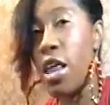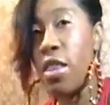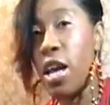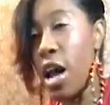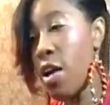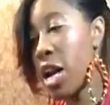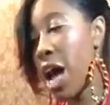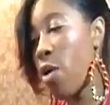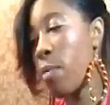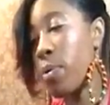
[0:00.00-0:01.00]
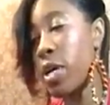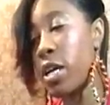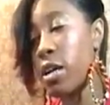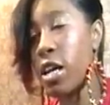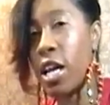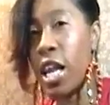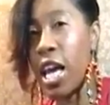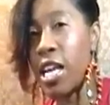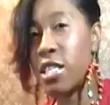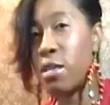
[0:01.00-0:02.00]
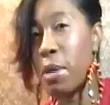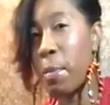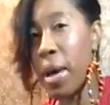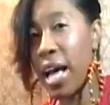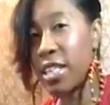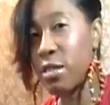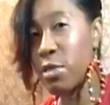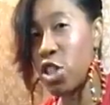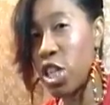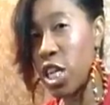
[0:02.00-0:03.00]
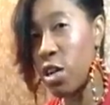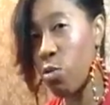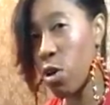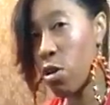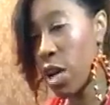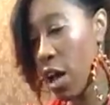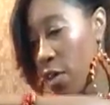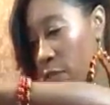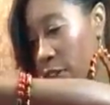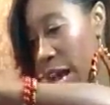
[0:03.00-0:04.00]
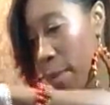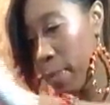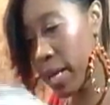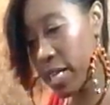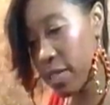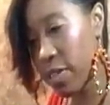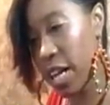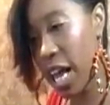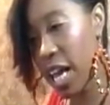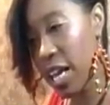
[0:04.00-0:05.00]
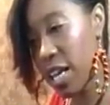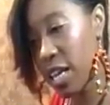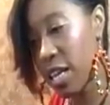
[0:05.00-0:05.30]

And then now I'm putting the clay into my pasta machine to roll out a flat piece of clay.